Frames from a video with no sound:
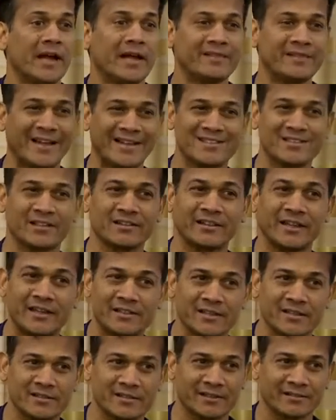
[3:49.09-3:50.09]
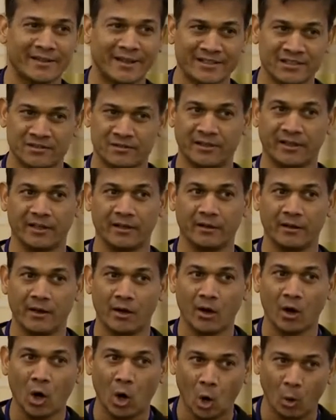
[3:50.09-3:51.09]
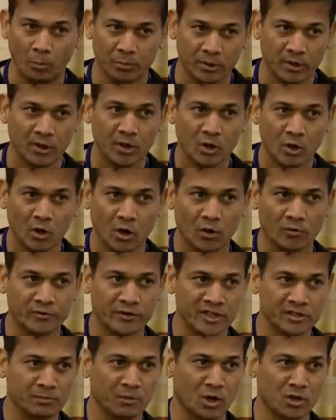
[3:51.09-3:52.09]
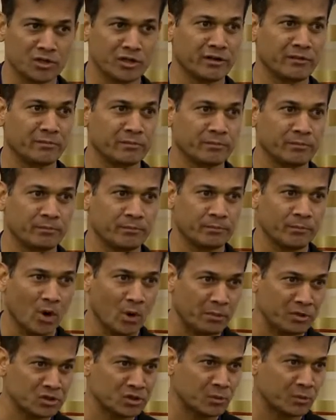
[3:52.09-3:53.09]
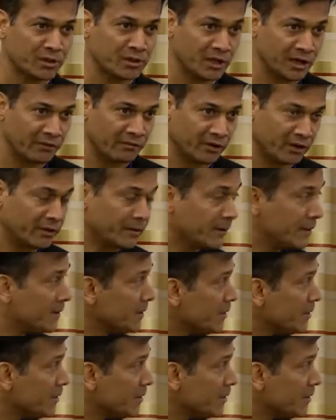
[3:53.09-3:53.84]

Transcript: and that's the thesis and that's the hope of these blockchain promise to be delivered.